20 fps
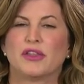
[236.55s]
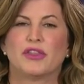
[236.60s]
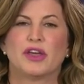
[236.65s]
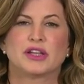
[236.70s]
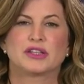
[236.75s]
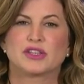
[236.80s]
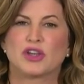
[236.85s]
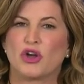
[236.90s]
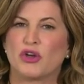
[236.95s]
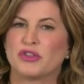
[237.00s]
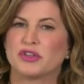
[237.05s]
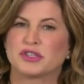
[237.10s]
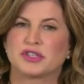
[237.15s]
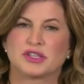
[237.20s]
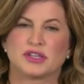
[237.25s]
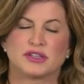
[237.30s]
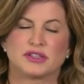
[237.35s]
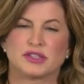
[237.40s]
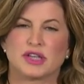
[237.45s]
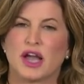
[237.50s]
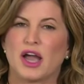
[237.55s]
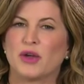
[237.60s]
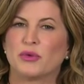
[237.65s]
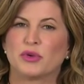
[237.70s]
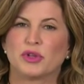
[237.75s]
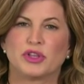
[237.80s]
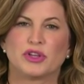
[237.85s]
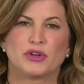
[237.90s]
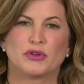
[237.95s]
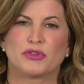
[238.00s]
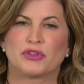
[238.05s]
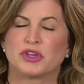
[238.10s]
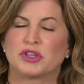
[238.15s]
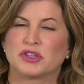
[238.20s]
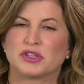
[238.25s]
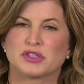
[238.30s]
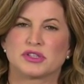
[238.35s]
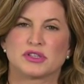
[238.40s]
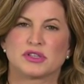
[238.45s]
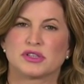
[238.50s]
That's all this is. I really don't
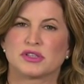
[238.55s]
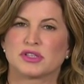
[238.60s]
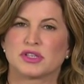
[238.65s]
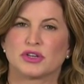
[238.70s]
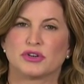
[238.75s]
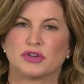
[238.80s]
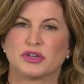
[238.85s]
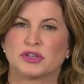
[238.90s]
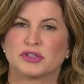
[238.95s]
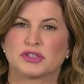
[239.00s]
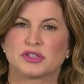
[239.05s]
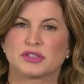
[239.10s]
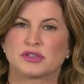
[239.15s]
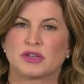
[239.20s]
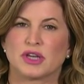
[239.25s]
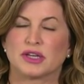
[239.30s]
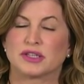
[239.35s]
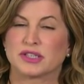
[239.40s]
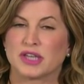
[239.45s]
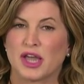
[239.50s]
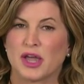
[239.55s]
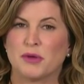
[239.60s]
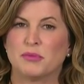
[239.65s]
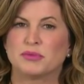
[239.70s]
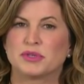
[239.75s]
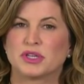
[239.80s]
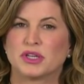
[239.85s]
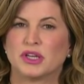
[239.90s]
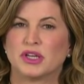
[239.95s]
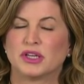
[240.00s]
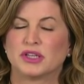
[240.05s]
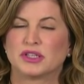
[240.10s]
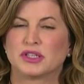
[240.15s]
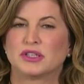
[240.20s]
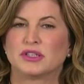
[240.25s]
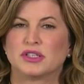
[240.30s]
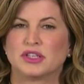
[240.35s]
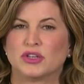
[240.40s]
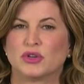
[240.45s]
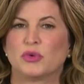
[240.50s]
think this is a serious attempt
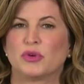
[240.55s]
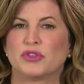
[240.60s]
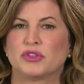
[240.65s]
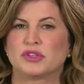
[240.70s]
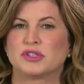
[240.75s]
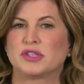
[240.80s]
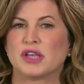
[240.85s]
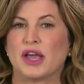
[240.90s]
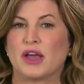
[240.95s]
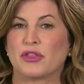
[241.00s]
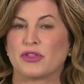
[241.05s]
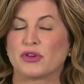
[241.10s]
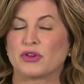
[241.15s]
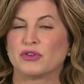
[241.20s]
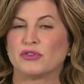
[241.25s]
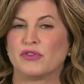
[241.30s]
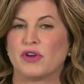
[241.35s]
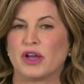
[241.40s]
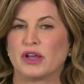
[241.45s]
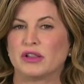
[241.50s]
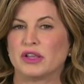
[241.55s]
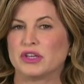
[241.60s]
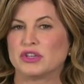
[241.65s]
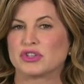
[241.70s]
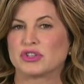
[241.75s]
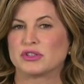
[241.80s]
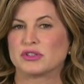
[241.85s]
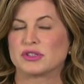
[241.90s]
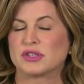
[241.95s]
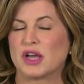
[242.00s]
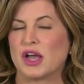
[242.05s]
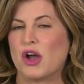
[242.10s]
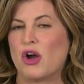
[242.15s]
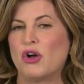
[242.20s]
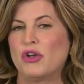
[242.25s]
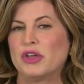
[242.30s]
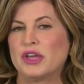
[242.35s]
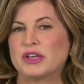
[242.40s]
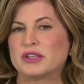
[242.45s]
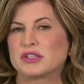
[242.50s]
to deal with his ethical violations.
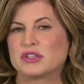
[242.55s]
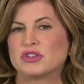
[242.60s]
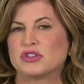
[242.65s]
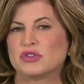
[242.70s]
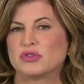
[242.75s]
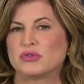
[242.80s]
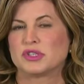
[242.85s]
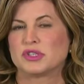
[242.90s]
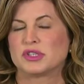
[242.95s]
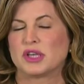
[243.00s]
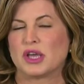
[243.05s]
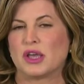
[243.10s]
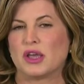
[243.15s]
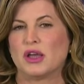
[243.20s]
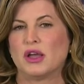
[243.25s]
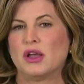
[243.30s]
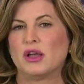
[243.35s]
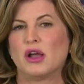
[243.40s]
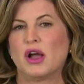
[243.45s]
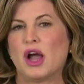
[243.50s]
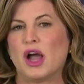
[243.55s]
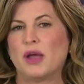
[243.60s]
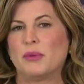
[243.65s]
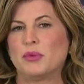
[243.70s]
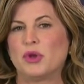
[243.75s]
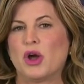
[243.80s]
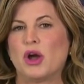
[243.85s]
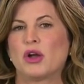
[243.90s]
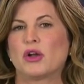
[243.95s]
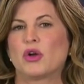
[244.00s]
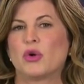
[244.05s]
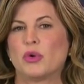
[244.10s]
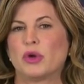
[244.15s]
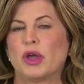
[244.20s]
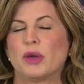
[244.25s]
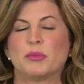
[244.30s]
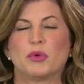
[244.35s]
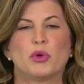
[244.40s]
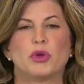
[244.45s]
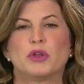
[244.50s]
All he has to is say, I'm not
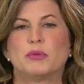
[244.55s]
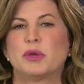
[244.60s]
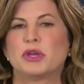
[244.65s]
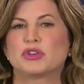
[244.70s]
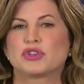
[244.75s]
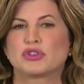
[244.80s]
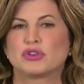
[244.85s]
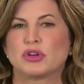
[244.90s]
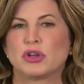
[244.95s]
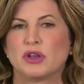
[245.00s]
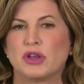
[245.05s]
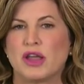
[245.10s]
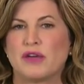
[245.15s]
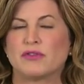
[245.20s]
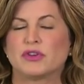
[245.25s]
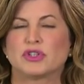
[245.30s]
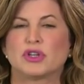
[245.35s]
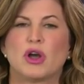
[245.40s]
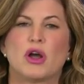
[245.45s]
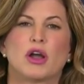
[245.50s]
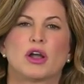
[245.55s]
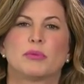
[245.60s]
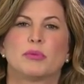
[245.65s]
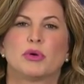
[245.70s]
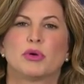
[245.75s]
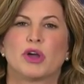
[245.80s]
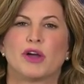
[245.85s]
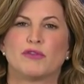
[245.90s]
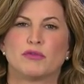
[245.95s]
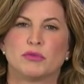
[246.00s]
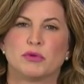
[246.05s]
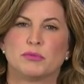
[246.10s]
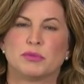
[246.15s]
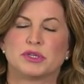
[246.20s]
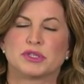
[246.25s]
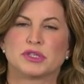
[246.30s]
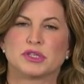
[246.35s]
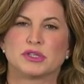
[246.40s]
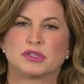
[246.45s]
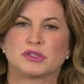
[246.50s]
going, I'm going to make sure to never talk about government
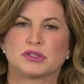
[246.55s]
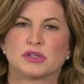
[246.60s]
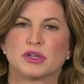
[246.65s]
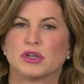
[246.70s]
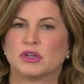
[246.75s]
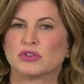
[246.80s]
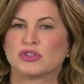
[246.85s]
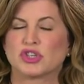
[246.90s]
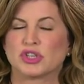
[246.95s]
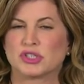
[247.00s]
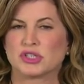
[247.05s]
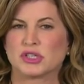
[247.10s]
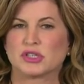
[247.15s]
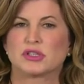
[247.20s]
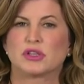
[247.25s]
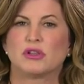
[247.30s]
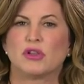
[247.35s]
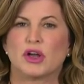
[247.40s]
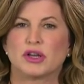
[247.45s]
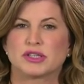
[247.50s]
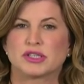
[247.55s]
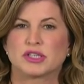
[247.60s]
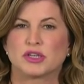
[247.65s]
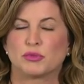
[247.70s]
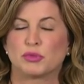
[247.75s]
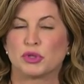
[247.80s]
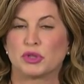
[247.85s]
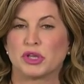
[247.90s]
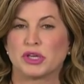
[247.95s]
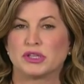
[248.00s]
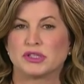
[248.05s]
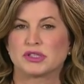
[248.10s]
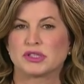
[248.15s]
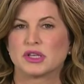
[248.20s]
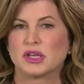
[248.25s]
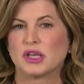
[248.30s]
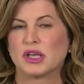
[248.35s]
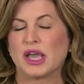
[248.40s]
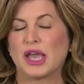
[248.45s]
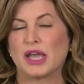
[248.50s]
business, just as the law
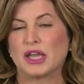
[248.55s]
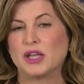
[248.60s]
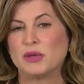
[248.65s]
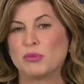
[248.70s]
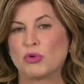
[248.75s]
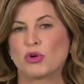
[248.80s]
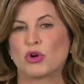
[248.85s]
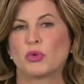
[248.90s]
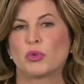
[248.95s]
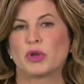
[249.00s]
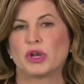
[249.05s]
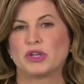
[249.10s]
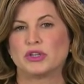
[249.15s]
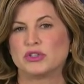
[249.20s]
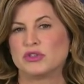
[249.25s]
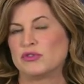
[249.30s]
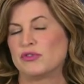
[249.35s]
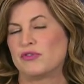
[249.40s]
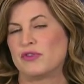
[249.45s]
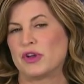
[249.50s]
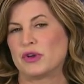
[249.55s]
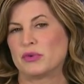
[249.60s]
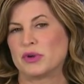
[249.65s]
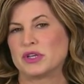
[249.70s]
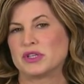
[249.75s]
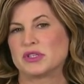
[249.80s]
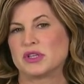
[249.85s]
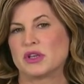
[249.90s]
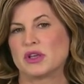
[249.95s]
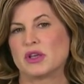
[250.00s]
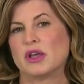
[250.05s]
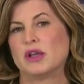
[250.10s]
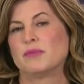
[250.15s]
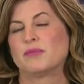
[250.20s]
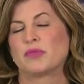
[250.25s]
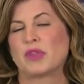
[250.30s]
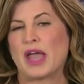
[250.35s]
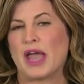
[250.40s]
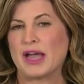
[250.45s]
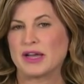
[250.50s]
stipulates, anymore when I do fundraising
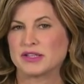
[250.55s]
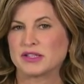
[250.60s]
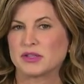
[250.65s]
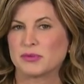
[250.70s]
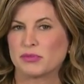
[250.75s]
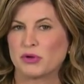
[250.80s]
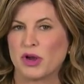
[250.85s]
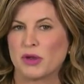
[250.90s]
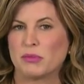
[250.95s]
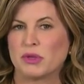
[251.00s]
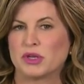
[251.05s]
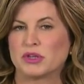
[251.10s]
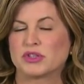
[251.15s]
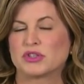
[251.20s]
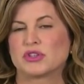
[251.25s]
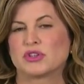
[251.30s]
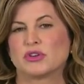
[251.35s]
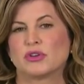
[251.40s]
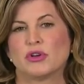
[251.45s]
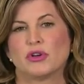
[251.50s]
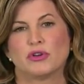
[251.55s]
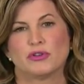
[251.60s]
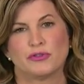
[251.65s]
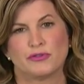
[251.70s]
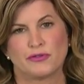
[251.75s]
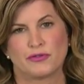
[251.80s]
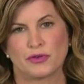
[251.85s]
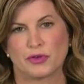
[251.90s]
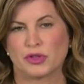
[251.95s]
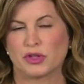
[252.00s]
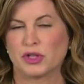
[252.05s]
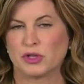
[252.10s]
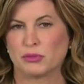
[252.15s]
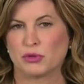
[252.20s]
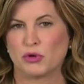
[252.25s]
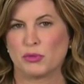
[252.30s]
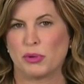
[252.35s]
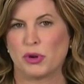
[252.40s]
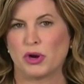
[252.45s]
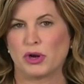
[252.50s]
as the prime minister for the
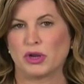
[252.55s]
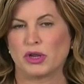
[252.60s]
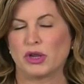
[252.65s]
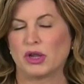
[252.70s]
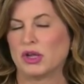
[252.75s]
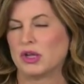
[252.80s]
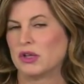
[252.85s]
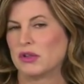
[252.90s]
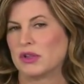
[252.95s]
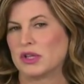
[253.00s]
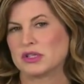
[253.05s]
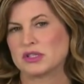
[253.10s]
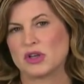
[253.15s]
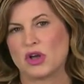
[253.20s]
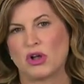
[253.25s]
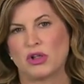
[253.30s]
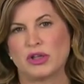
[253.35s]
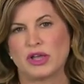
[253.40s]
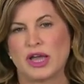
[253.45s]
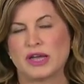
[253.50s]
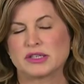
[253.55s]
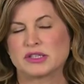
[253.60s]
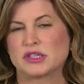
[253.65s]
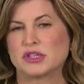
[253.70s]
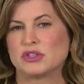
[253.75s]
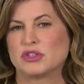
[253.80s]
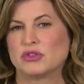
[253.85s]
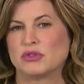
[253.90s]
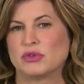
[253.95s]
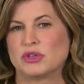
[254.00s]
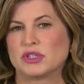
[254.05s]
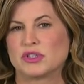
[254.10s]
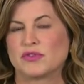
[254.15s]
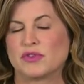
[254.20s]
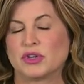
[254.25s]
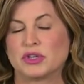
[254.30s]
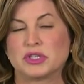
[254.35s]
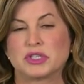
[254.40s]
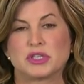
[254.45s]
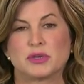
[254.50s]
Liberal Party. That's all he has to do.
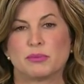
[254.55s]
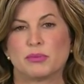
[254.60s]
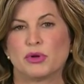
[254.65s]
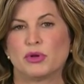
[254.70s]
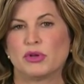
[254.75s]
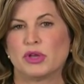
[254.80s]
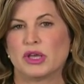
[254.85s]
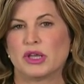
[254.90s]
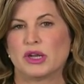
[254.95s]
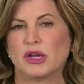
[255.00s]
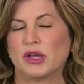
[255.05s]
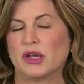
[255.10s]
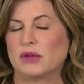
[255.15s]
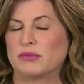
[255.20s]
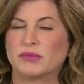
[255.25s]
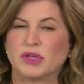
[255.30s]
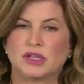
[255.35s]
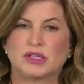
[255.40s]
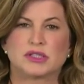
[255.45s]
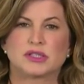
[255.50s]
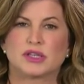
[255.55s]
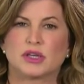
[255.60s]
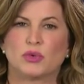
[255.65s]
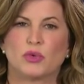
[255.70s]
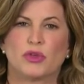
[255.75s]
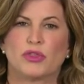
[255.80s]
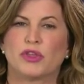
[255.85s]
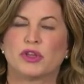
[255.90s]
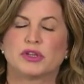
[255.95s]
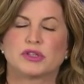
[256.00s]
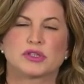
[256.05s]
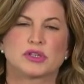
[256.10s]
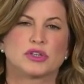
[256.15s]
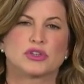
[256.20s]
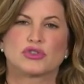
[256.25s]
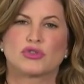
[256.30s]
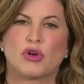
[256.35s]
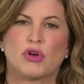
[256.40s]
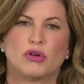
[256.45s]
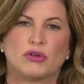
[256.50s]
It's very simple, and I, it's within his
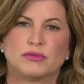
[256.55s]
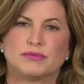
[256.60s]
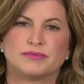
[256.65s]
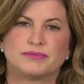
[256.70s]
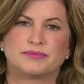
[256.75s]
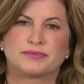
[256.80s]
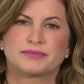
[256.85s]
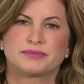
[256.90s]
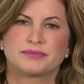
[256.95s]
control.